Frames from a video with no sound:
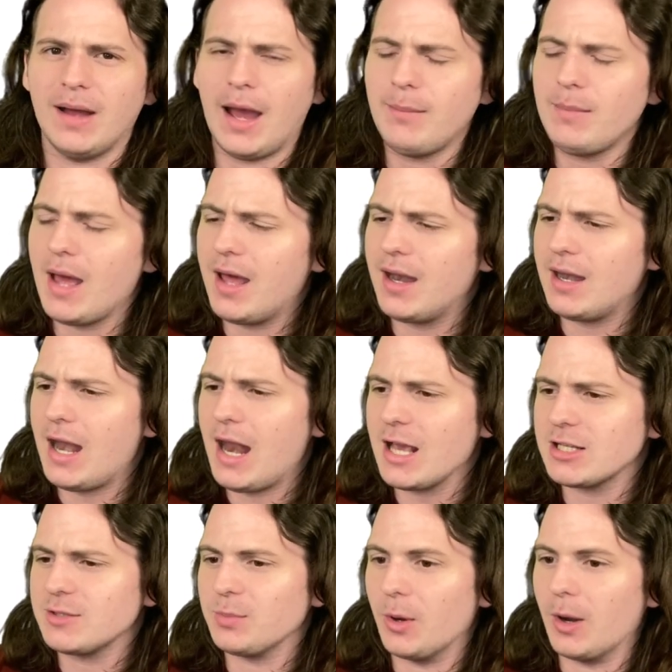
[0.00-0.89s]
I'm not an
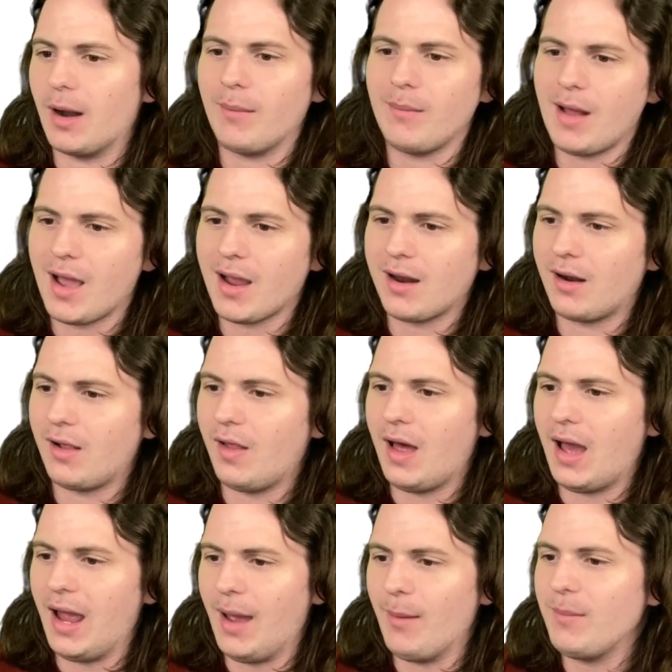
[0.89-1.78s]
expert. I'm not going to
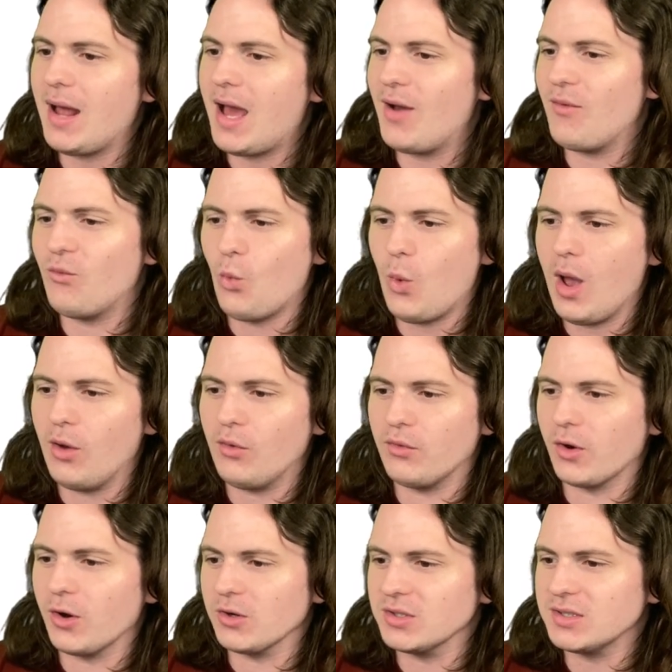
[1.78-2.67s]
lie. I'm not well
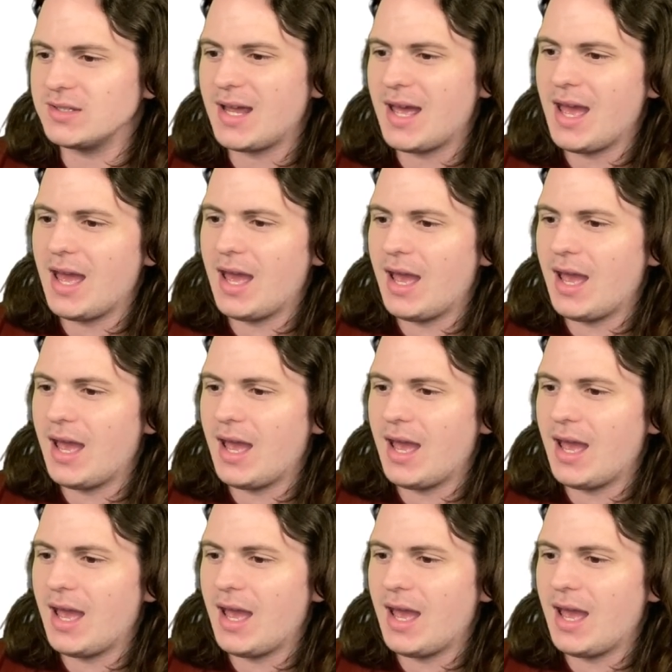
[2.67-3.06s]
versed.